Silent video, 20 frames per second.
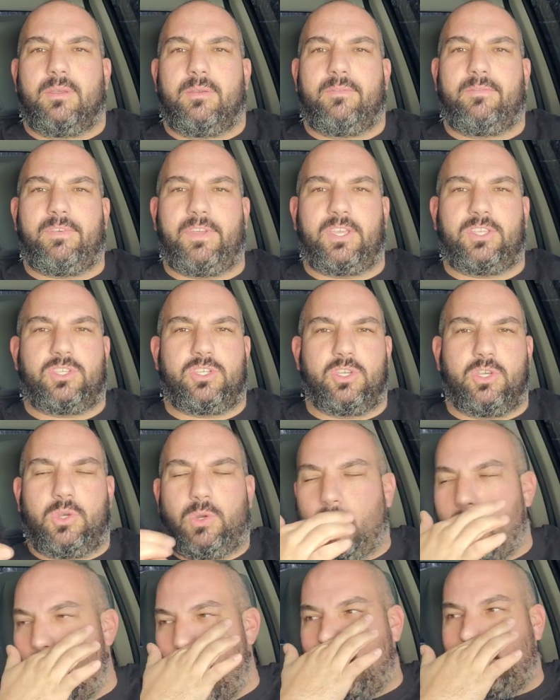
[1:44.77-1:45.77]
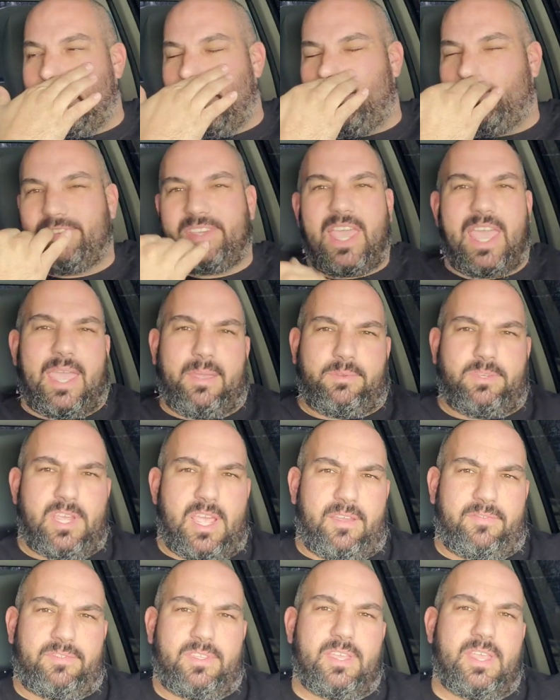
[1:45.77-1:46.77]
V2 High Lift
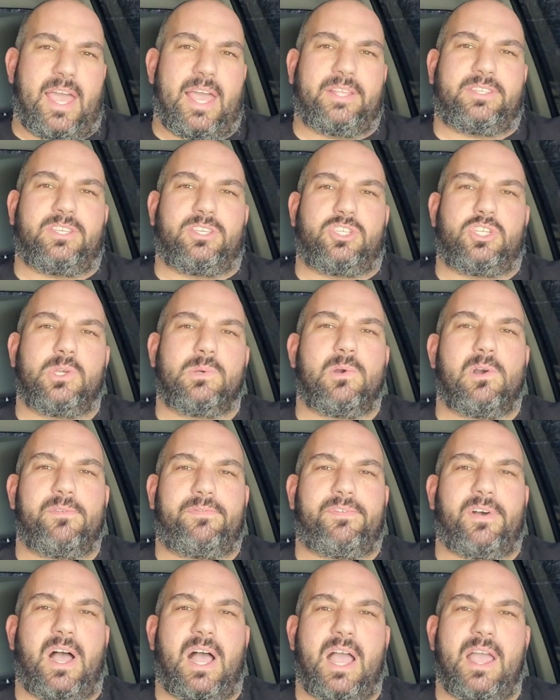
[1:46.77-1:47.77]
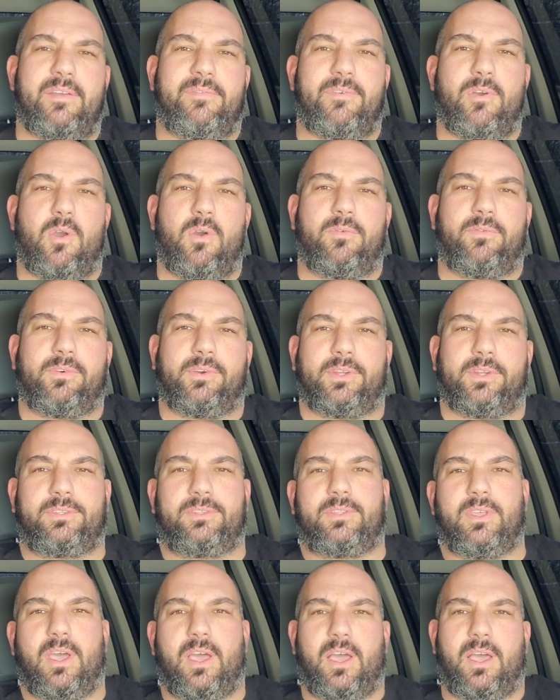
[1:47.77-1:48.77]
Camshaft. That's a 205 over a
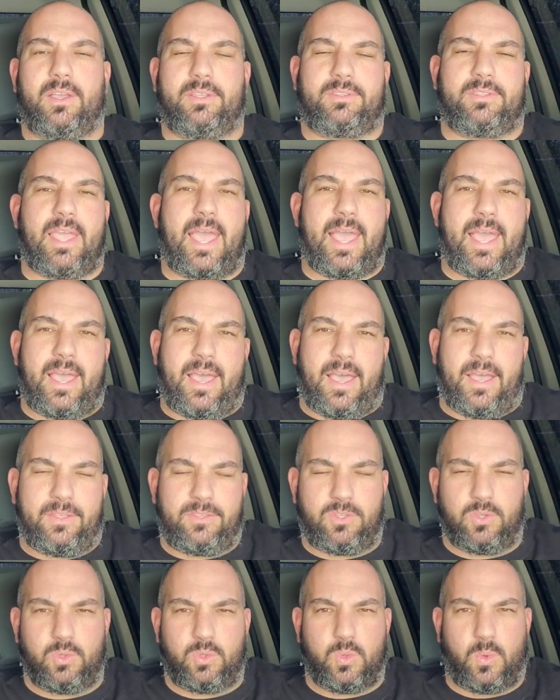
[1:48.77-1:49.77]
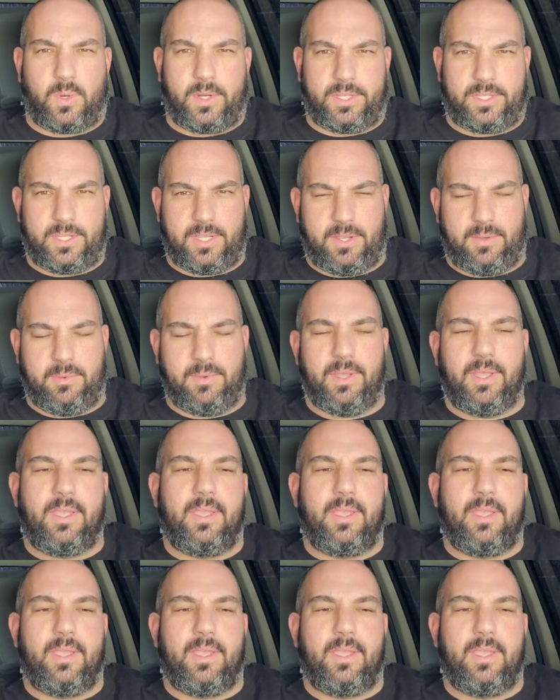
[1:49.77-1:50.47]
222.